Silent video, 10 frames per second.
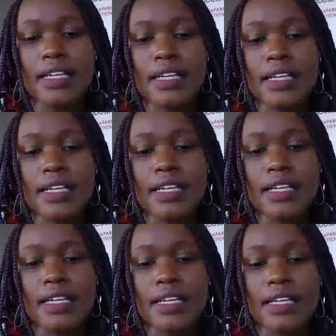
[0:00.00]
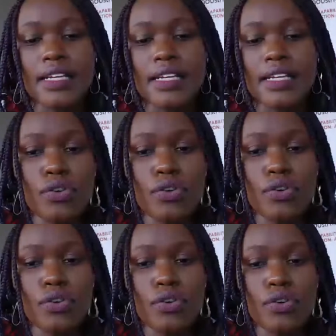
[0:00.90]
Now,
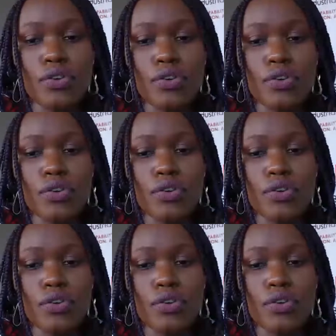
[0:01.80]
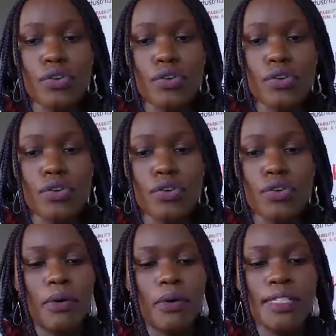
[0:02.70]
we're at
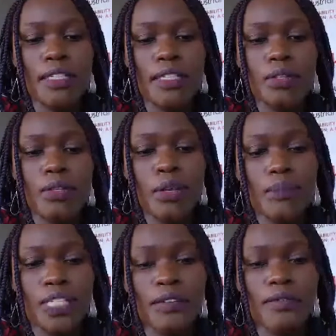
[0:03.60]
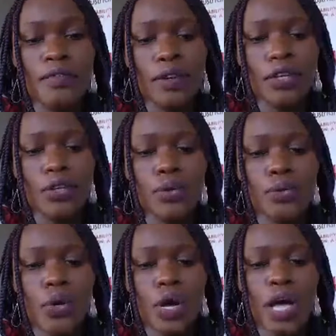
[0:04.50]
importance. It is also important
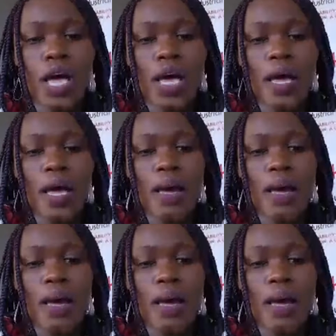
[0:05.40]
for you